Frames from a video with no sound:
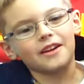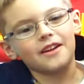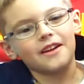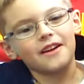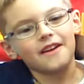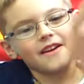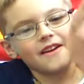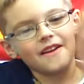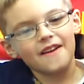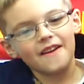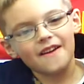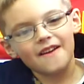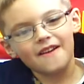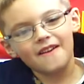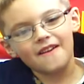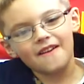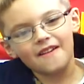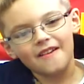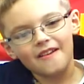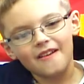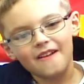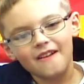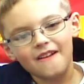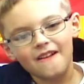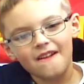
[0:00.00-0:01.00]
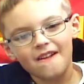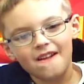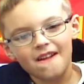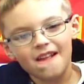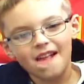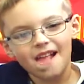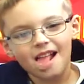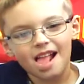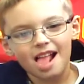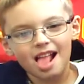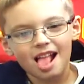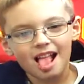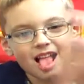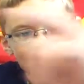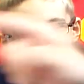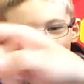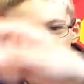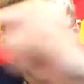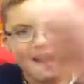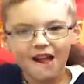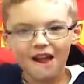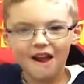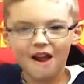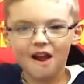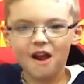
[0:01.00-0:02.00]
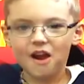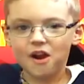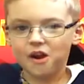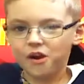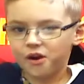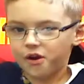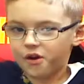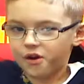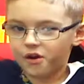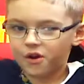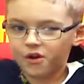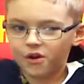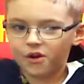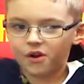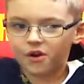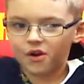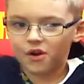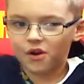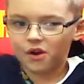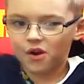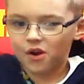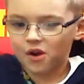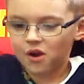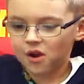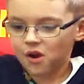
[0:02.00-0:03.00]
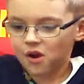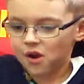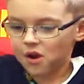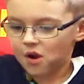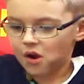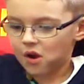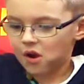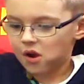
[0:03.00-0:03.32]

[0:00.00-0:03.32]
Just one. Okay. And replace it.